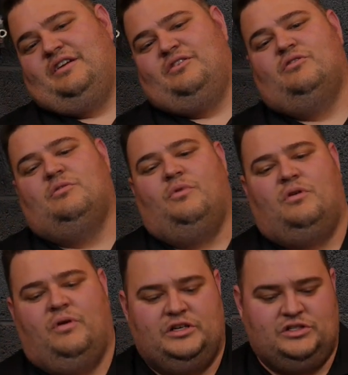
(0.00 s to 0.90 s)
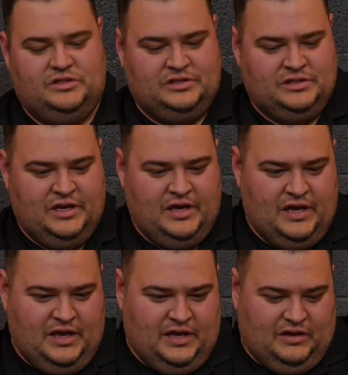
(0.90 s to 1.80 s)
I got Cougar Board questions.
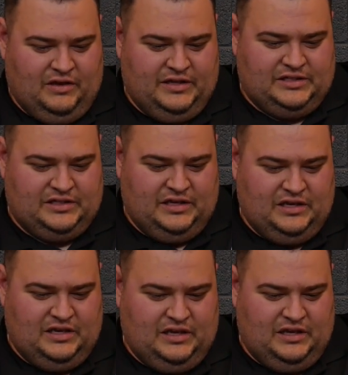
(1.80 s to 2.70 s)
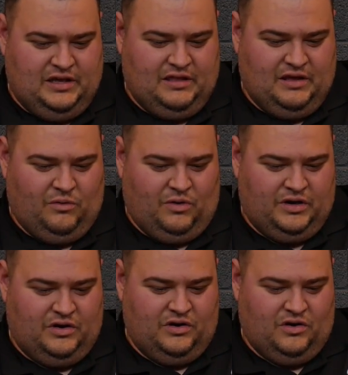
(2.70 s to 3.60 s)
Let's see. They
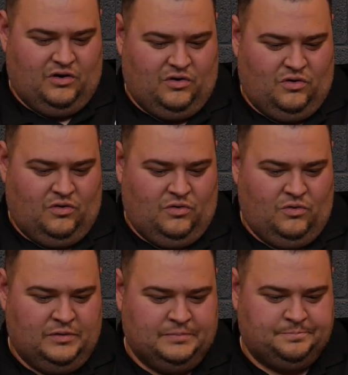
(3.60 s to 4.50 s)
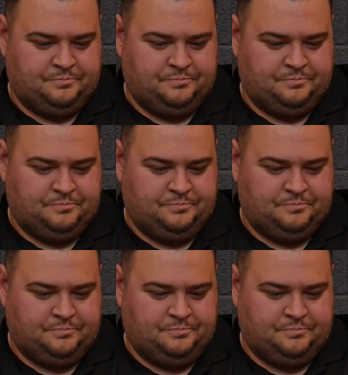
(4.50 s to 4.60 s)
want to know